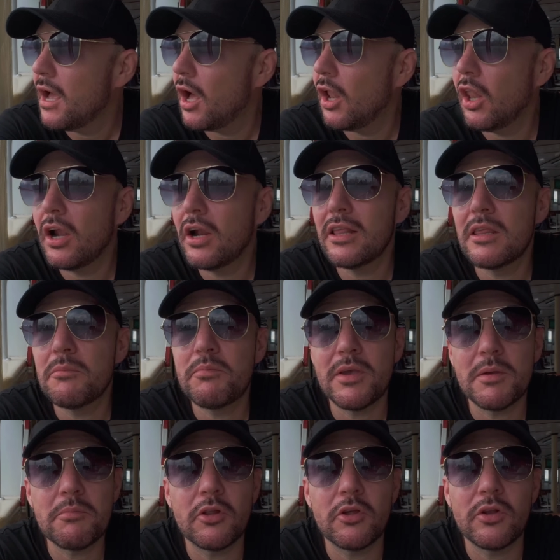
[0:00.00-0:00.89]
A lot of the
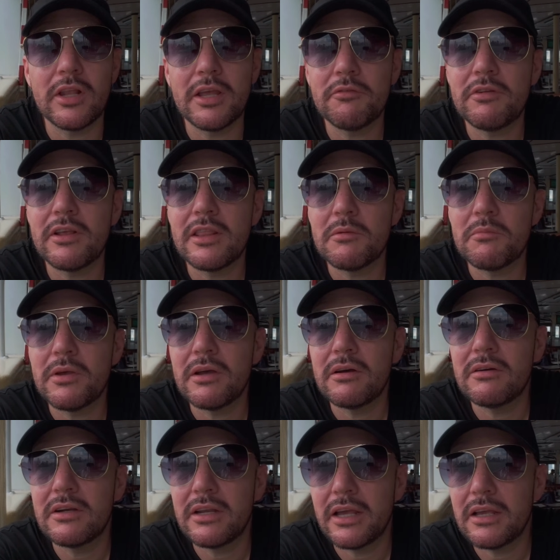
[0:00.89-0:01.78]
people who lived in the
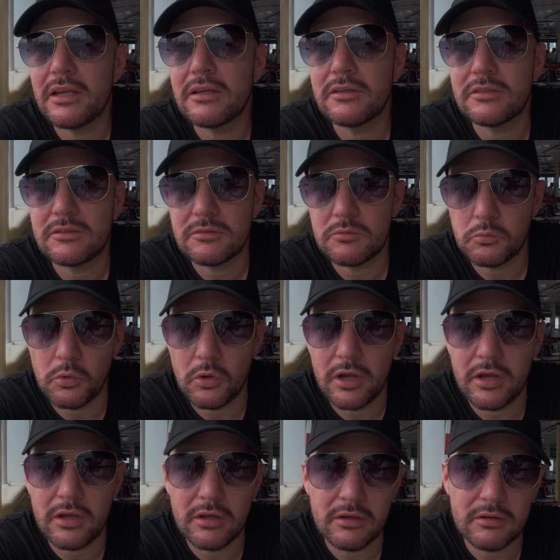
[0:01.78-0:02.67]
building
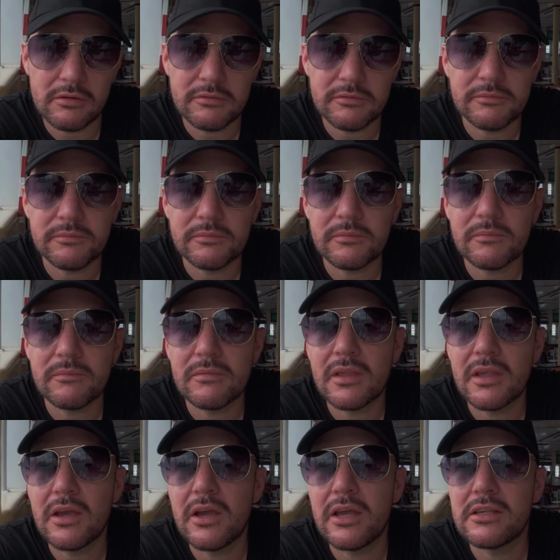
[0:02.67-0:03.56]
were,
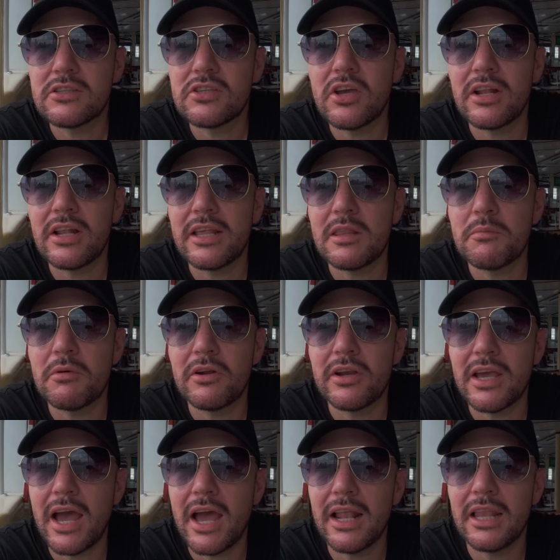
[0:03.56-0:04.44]
certainly the
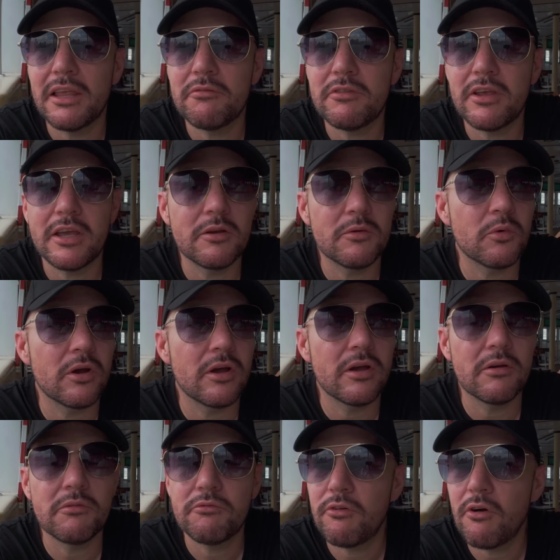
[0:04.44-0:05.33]
building I lived in,
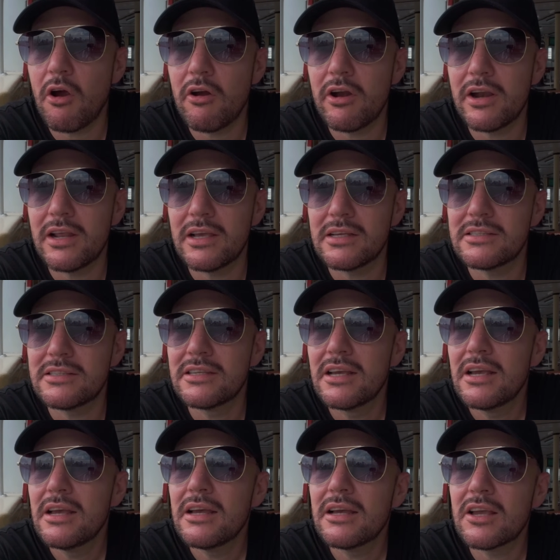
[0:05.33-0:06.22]
were foreigners
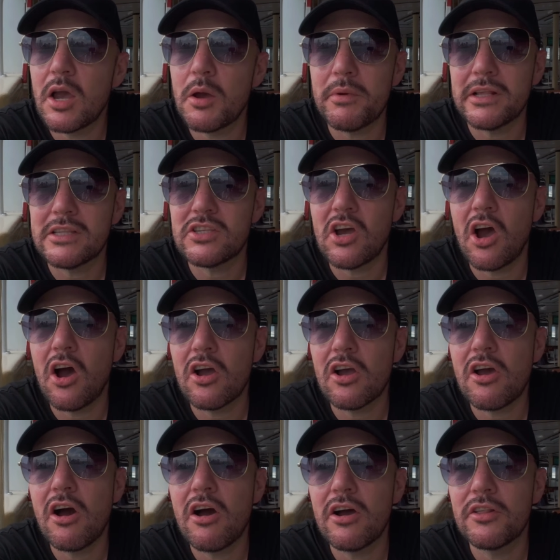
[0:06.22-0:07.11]
coming to
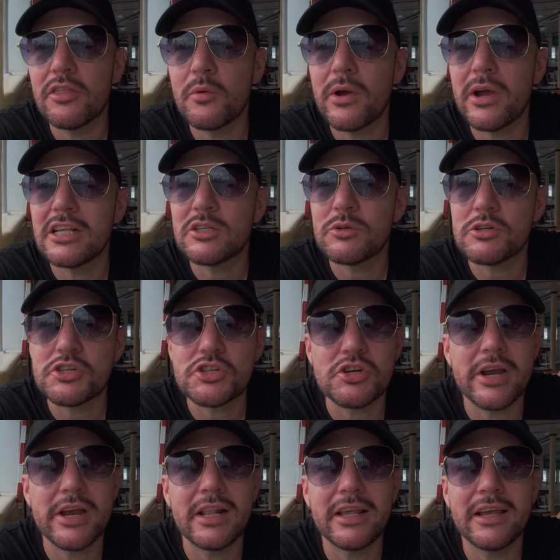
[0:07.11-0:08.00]
Hong Kong on the way to
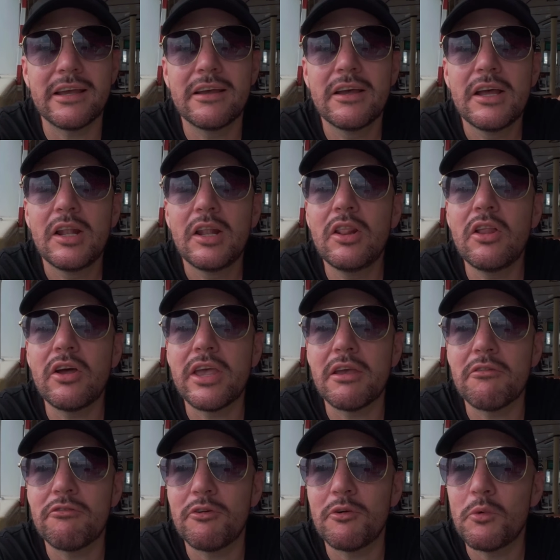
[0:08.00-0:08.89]
Australia,
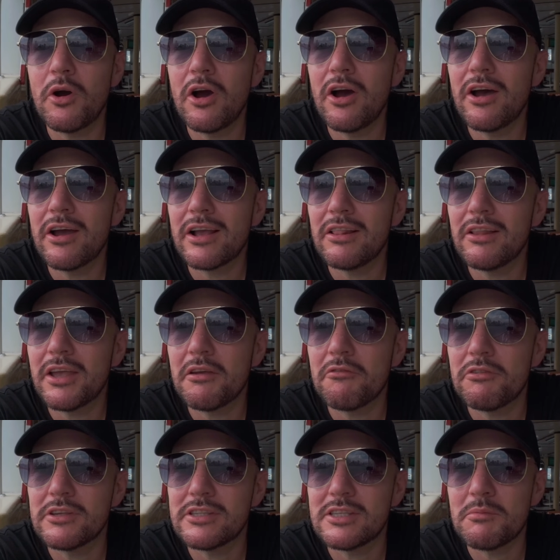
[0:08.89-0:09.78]
looking for work,
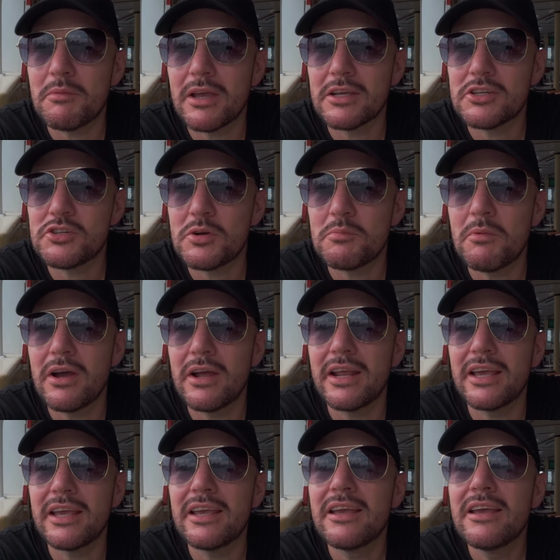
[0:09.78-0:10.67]
looking for some extra
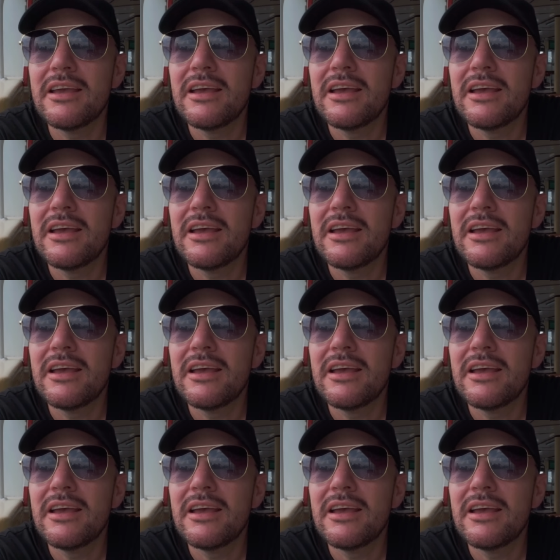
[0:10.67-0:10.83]
money,